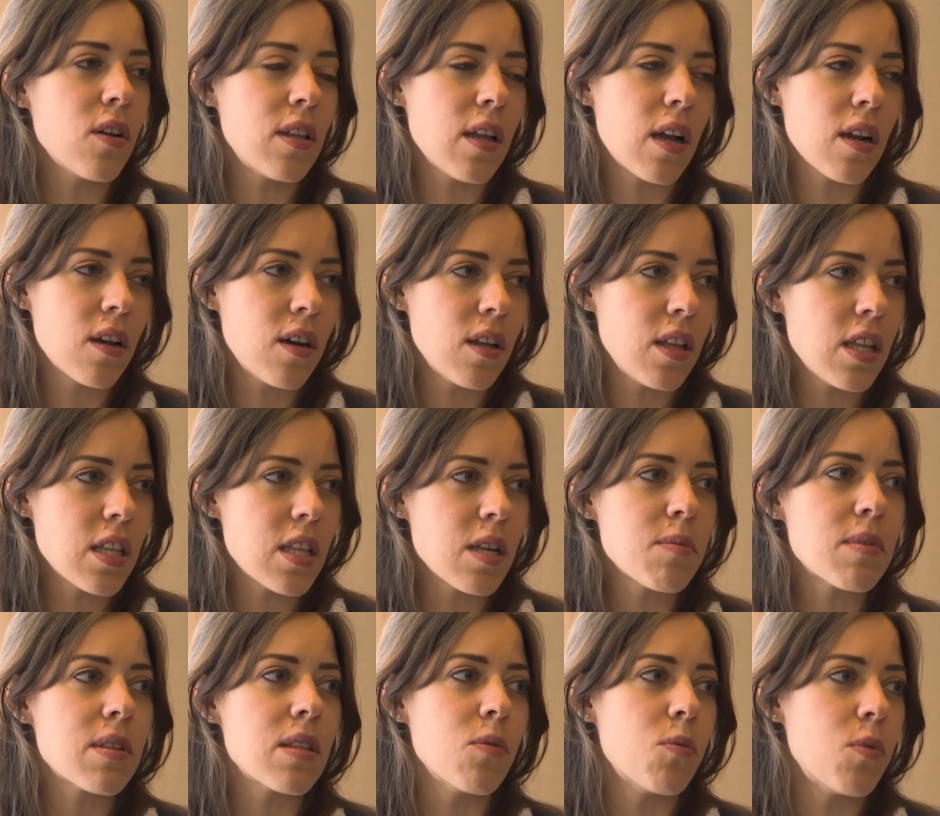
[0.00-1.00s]
or the
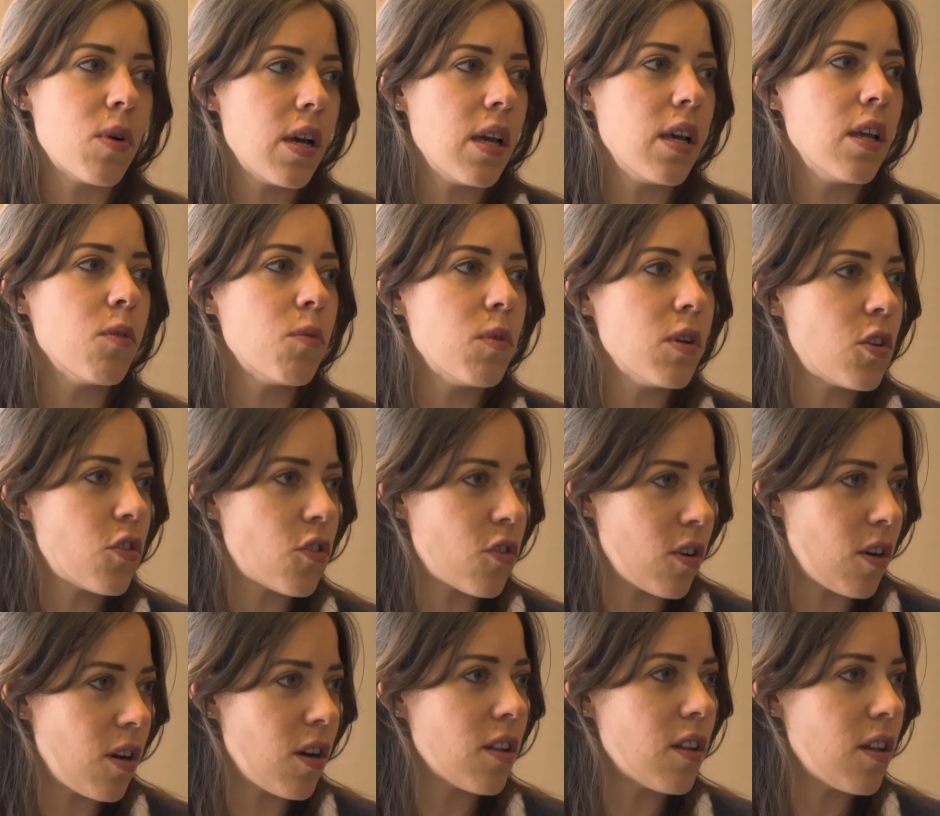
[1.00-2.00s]
algorithms, the way in which
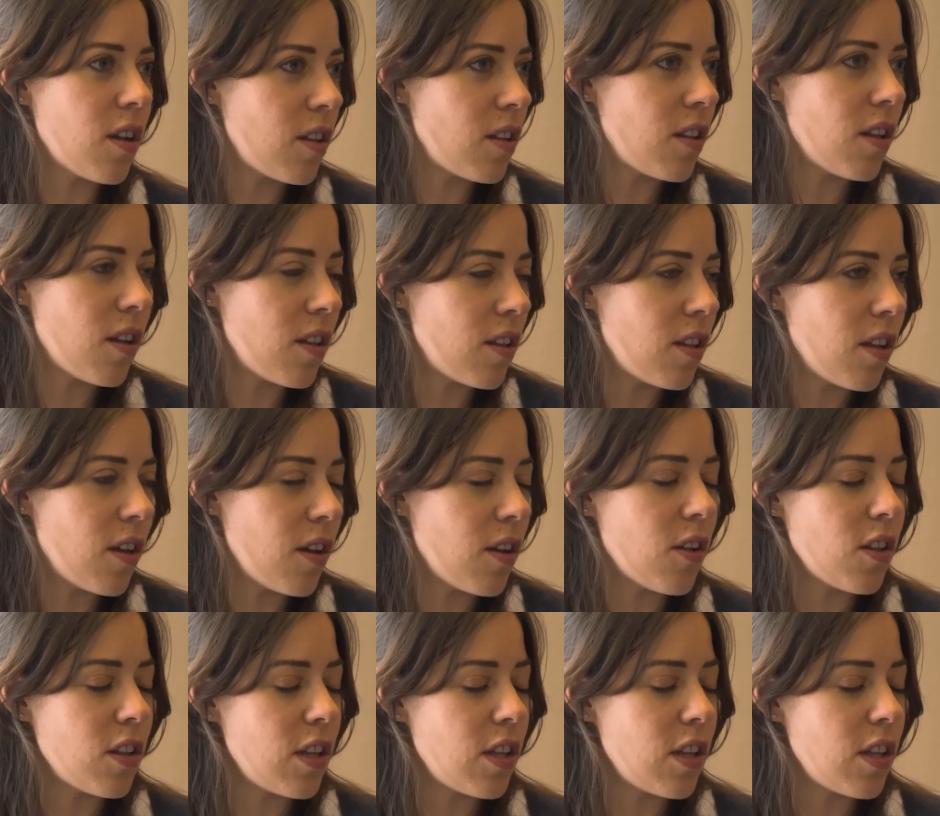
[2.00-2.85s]
the